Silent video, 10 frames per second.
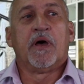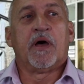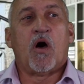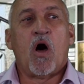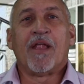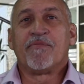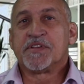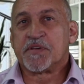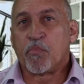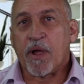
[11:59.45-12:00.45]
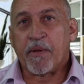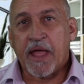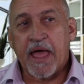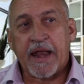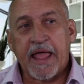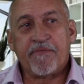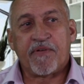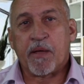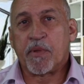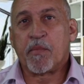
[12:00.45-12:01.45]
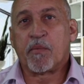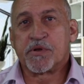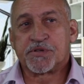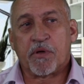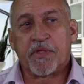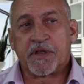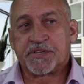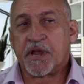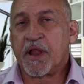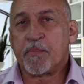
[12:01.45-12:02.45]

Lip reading: All of us have probably had a family member or so that has ended